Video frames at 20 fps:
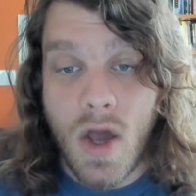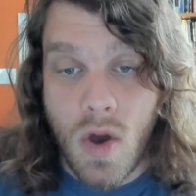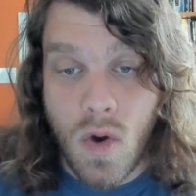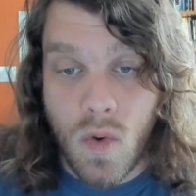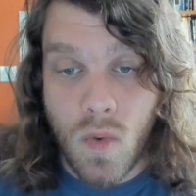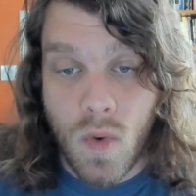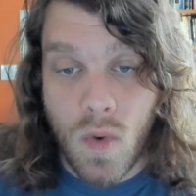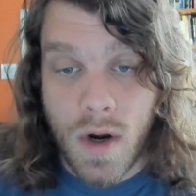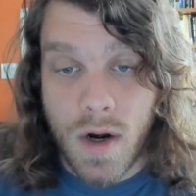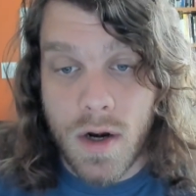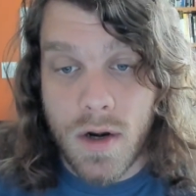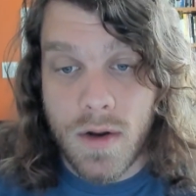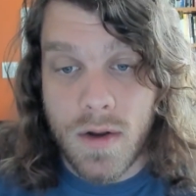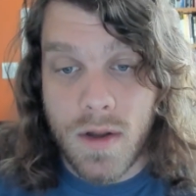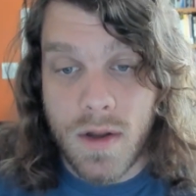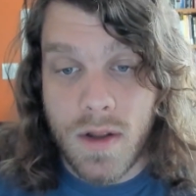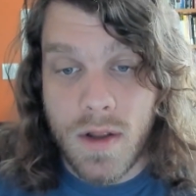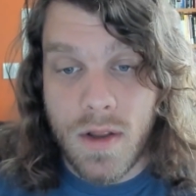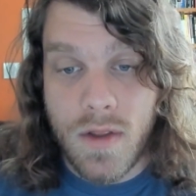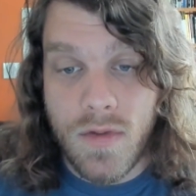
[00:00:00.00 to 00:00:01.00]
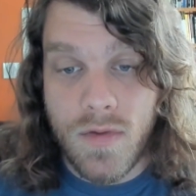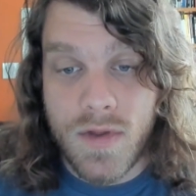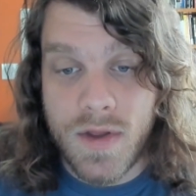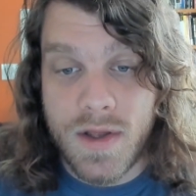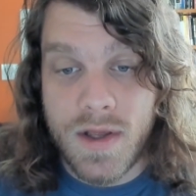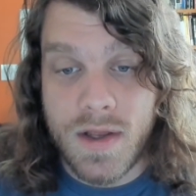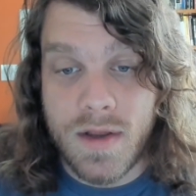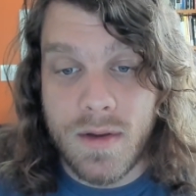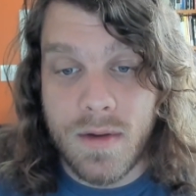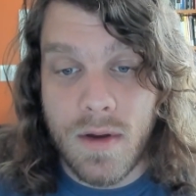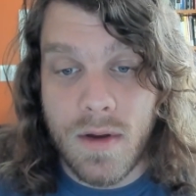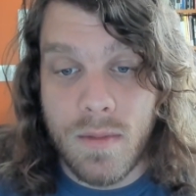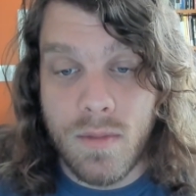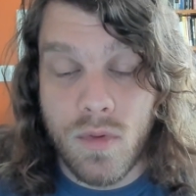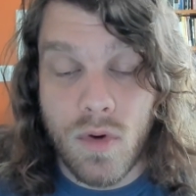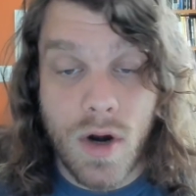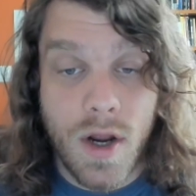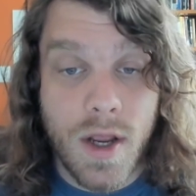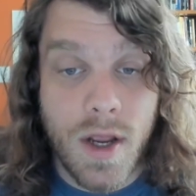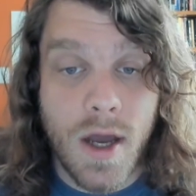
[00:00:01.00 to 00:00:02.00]
where the
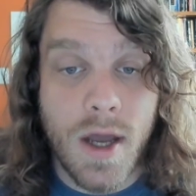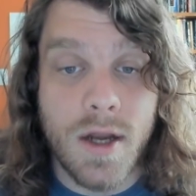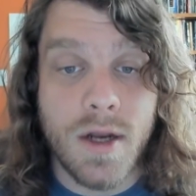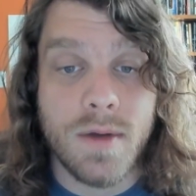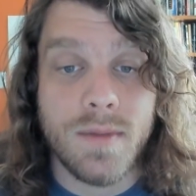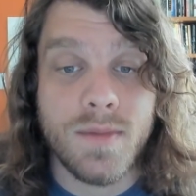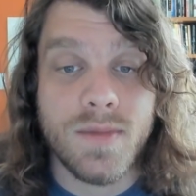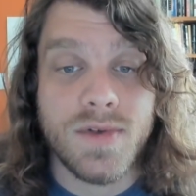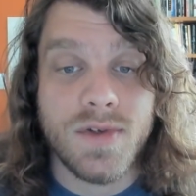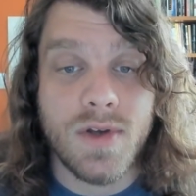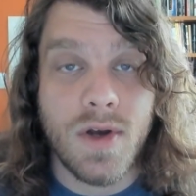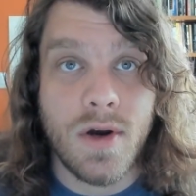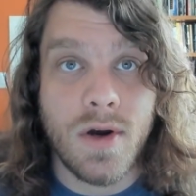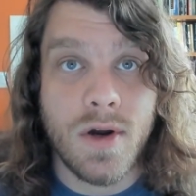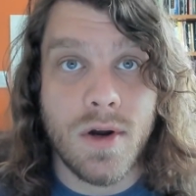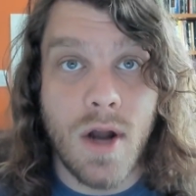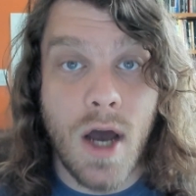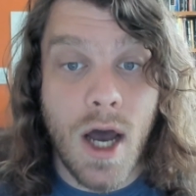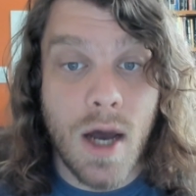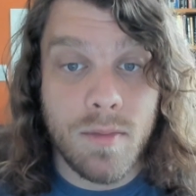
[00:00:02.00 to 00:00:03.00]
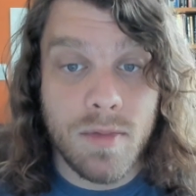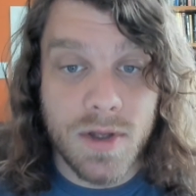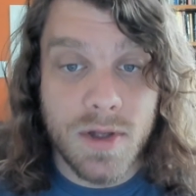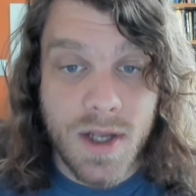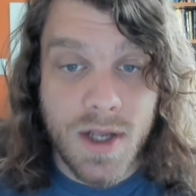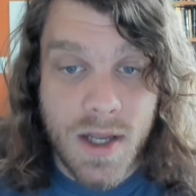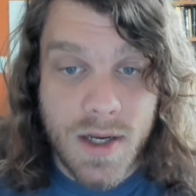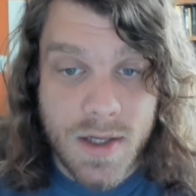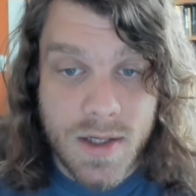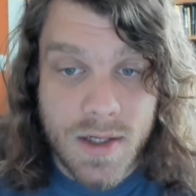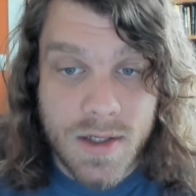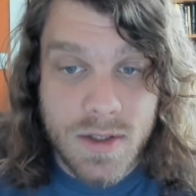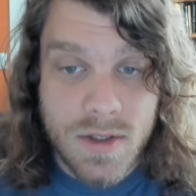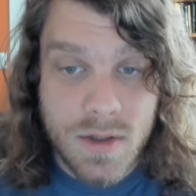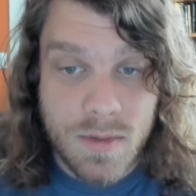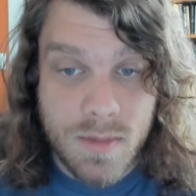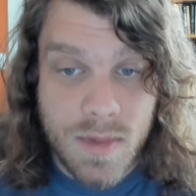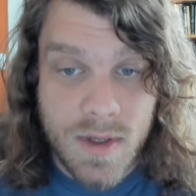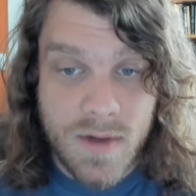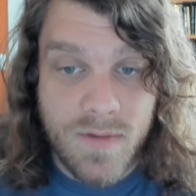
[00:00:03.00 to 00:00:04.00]
prey items are obligated
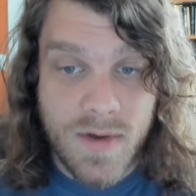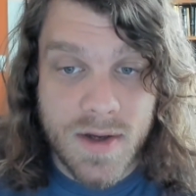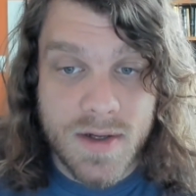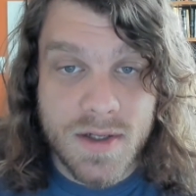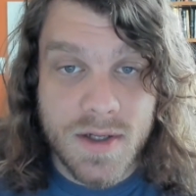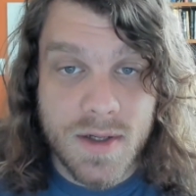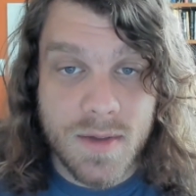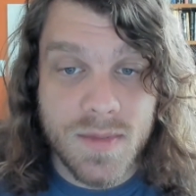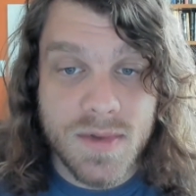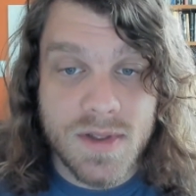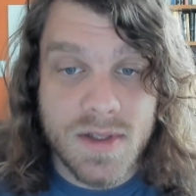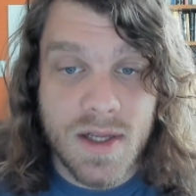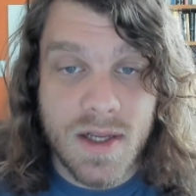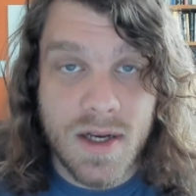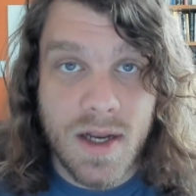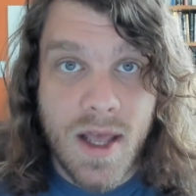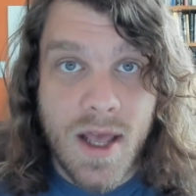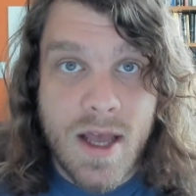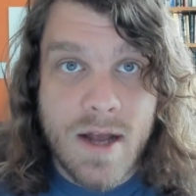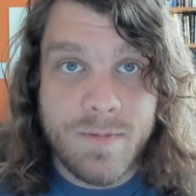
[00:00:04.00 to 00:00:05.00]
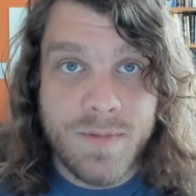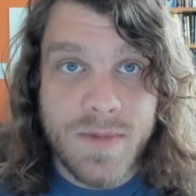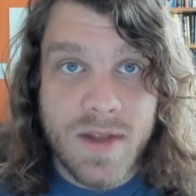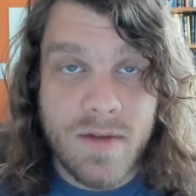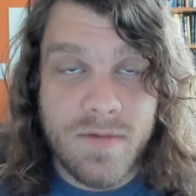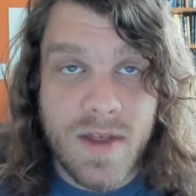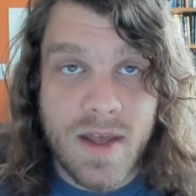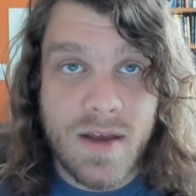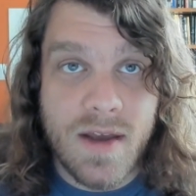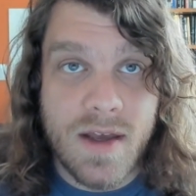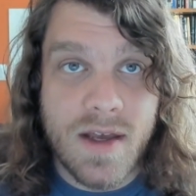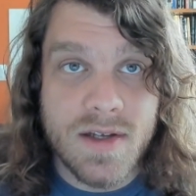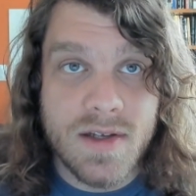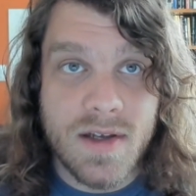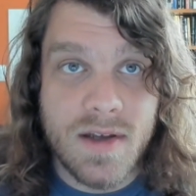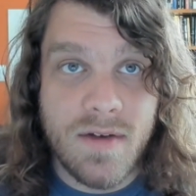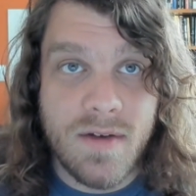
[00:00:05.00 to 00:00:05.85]
to be victims that if they uh,